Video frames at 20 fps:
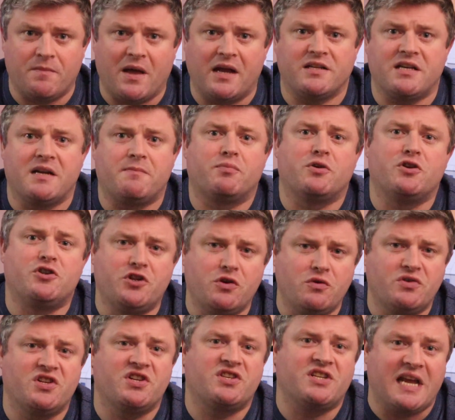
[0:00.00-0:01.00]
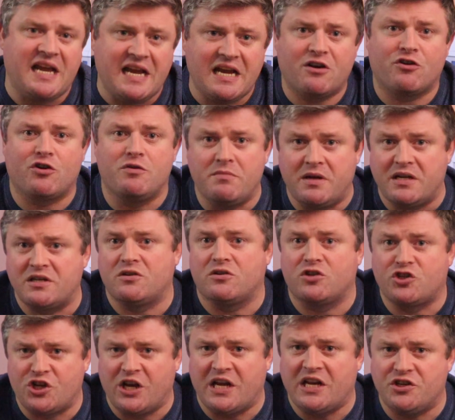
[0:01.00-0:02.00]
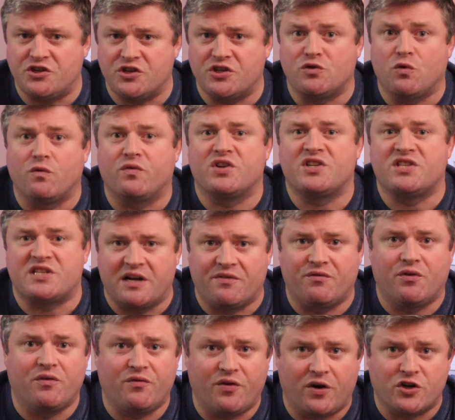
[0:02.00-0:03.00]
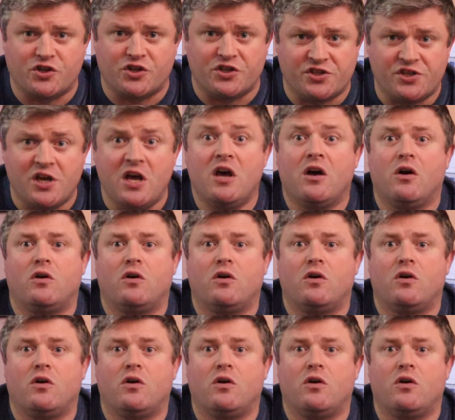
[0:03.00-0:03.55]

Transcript: and it produces incremental changes over several versions